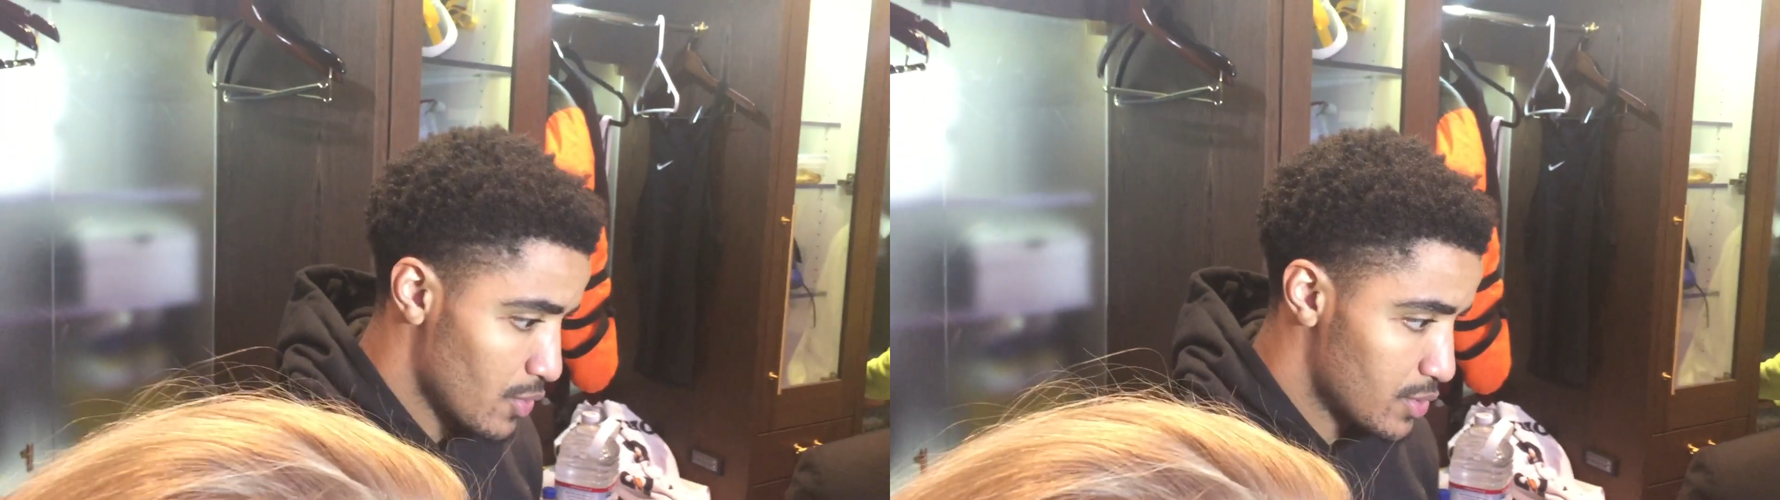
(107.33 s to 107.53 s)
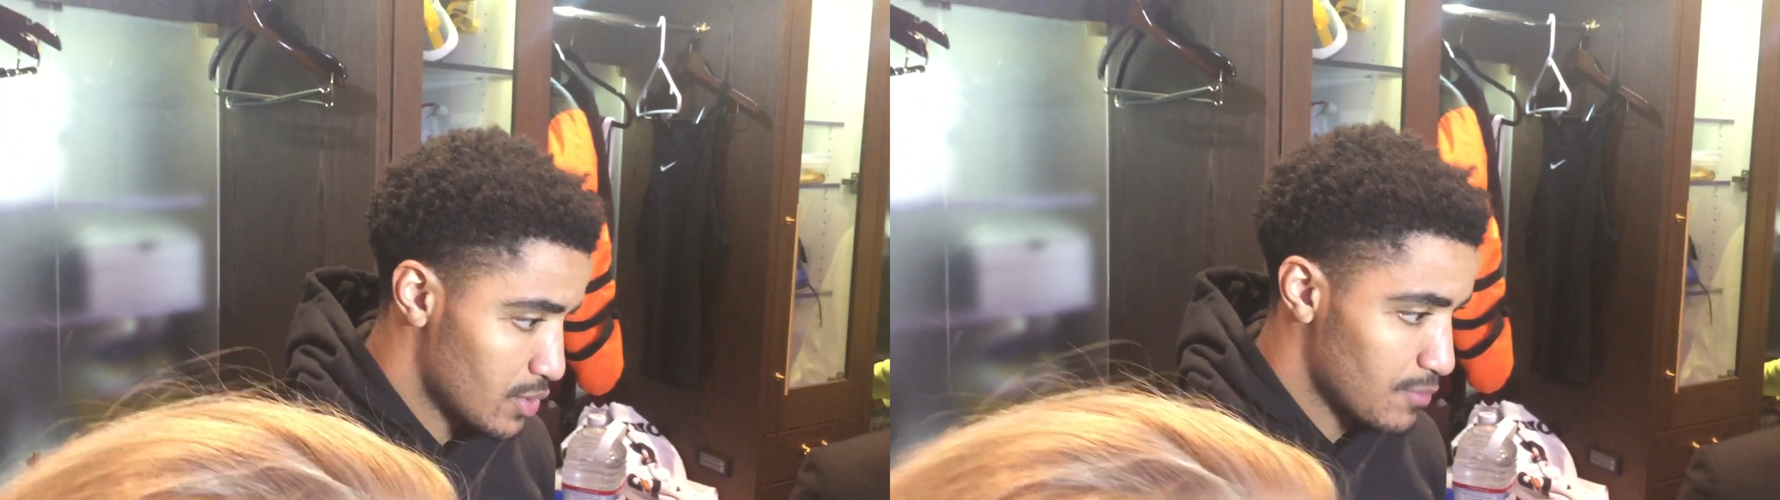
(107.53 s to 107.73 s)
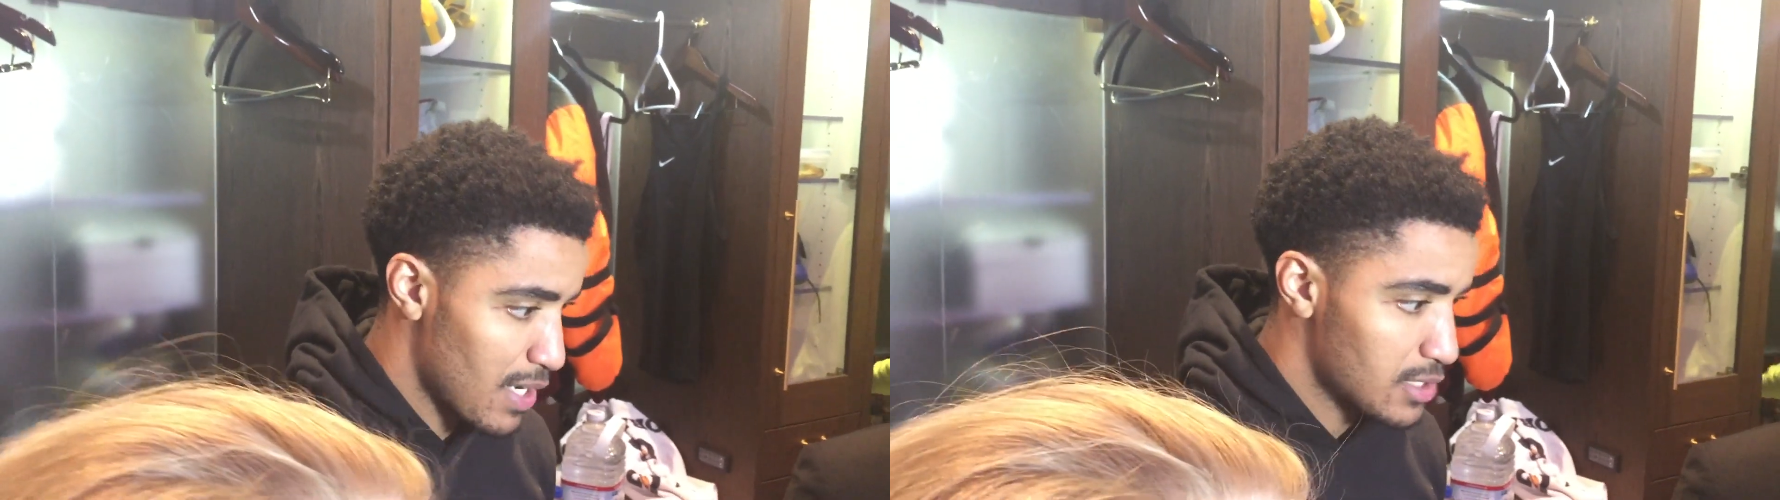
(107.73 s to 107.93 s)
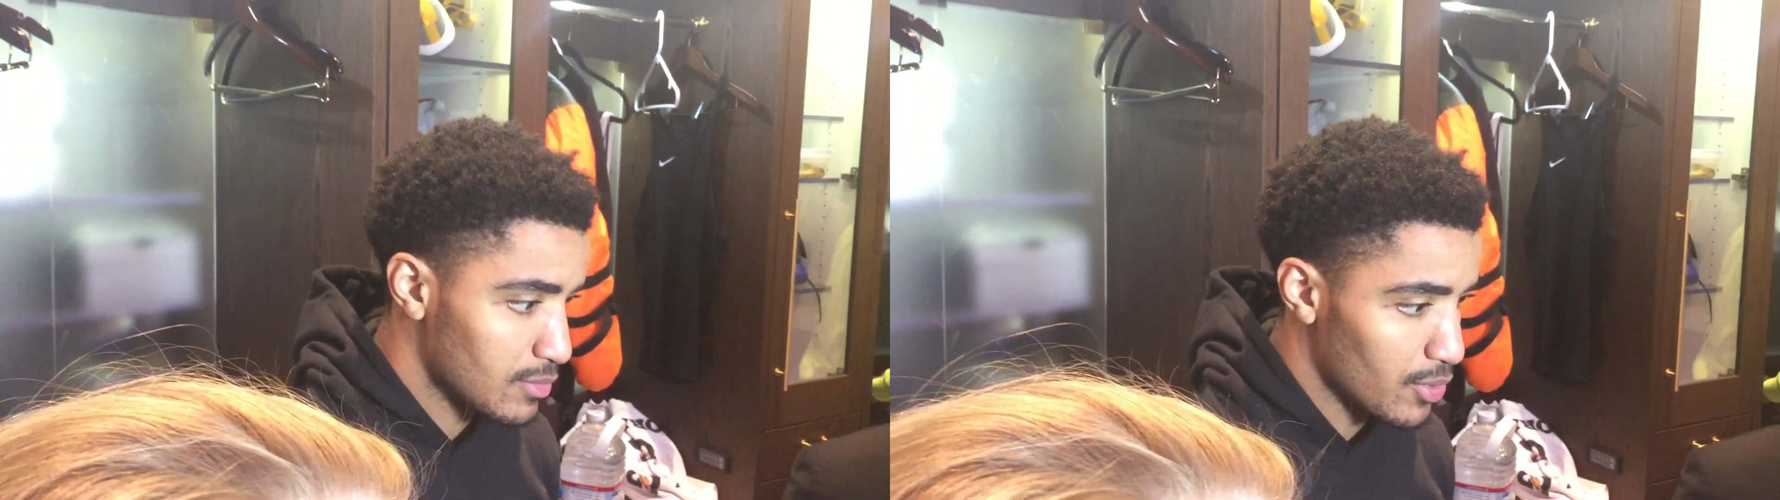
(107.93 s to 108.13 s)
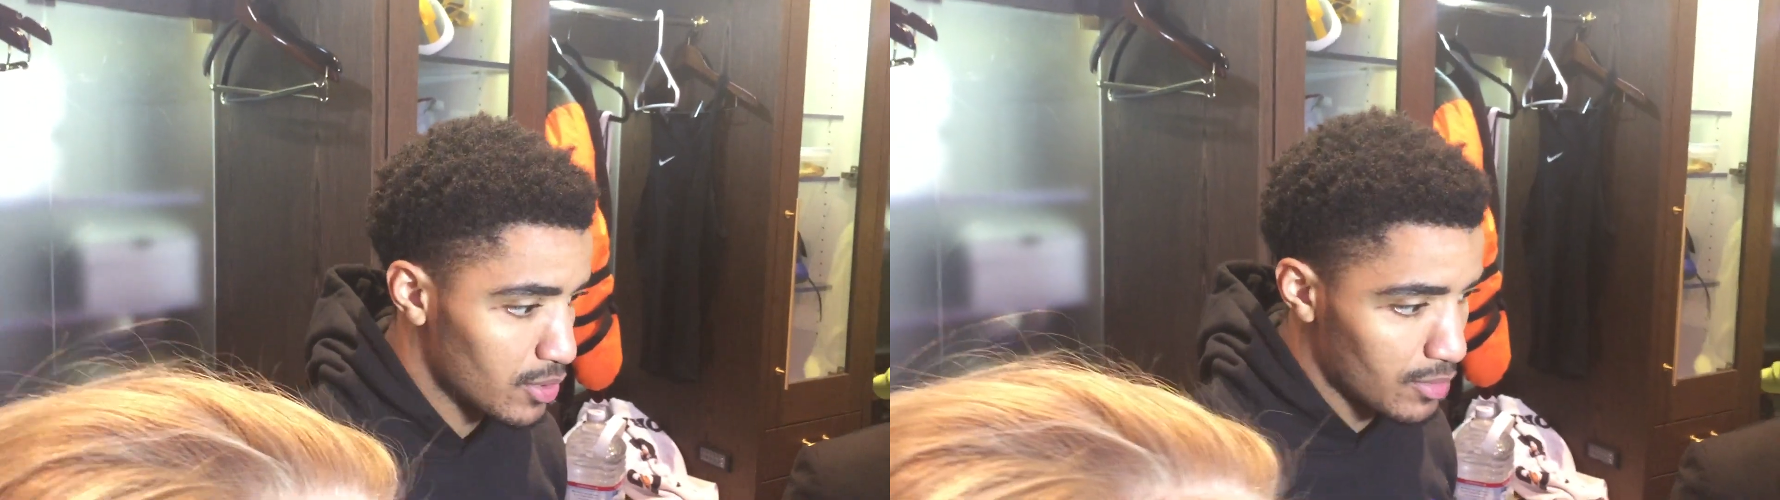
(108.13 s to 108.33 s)
It's
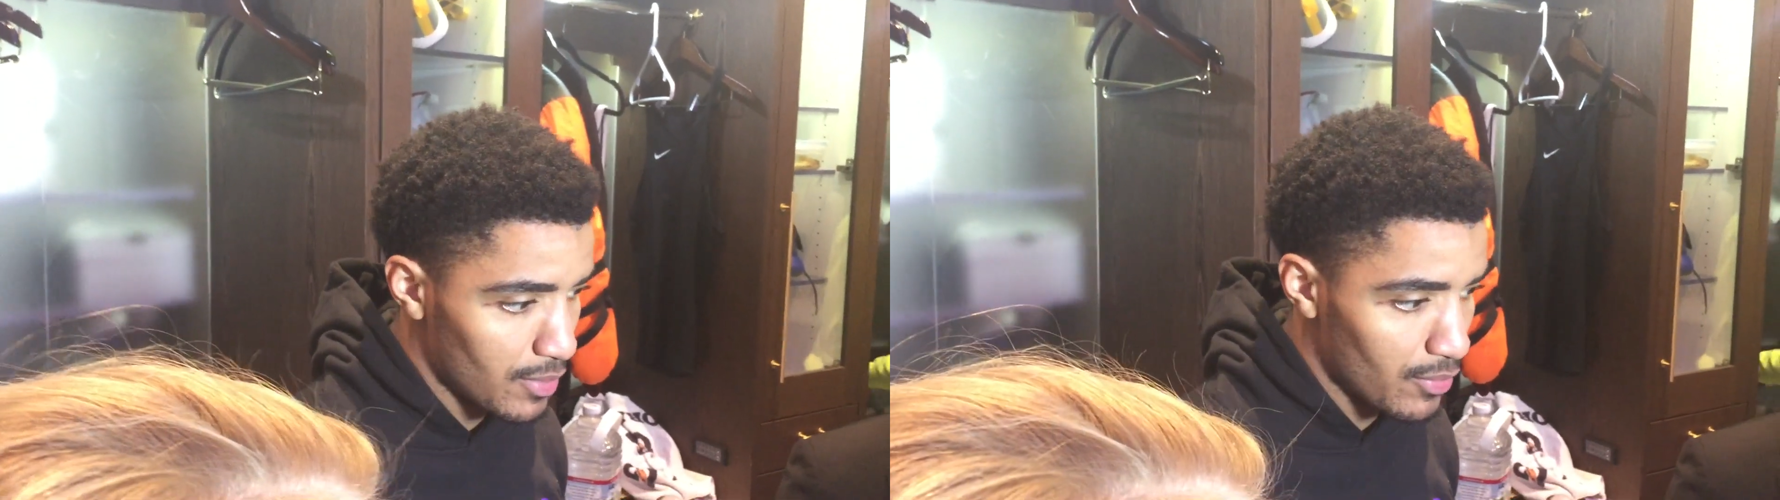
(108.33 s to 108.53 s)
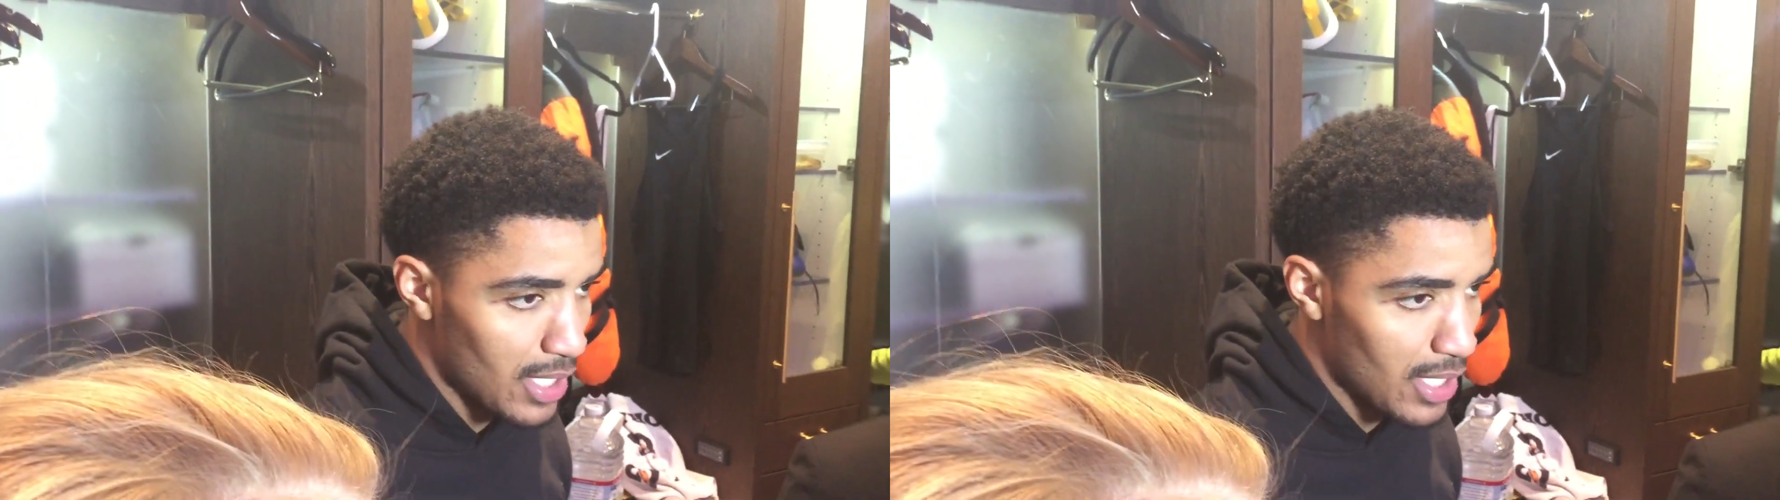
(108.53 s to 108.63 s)
basketball. I mean,